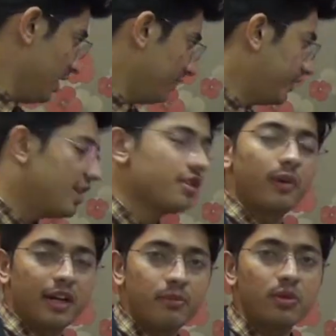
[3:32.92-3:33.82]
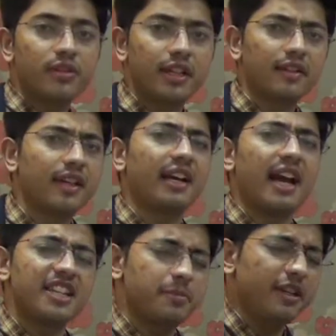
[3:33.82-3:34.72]
There is one more thing that
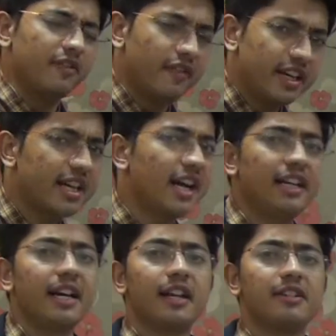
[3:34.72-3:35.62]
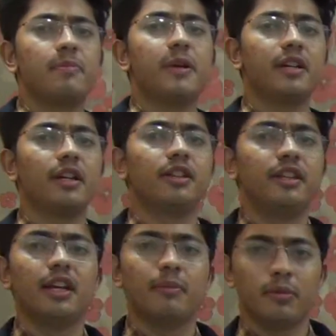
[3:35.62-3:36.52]
has been very highly anticipated in
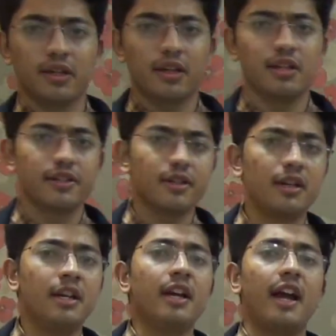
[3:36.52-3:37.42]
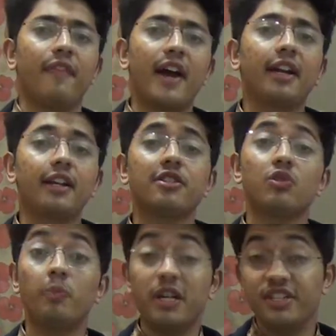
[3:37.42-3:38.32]
the MUN culture, and that is
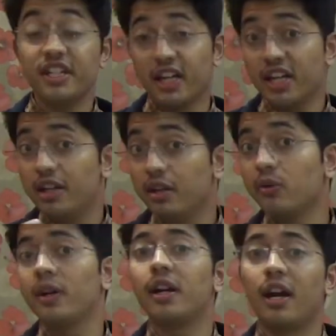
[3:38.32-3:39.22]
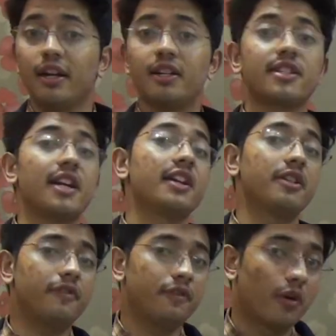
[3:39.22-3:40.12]
to basically know and understand
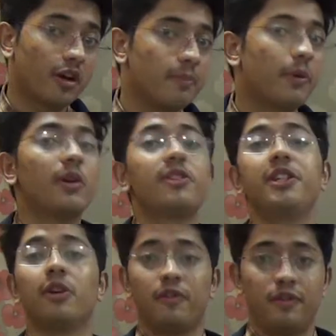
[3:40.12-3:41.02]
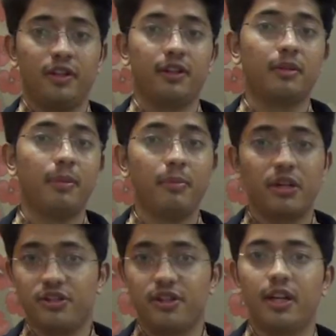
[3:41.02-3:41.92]
the foreign policy of the member
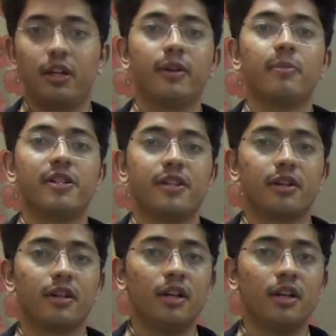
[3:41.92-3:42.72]
nation that you represent.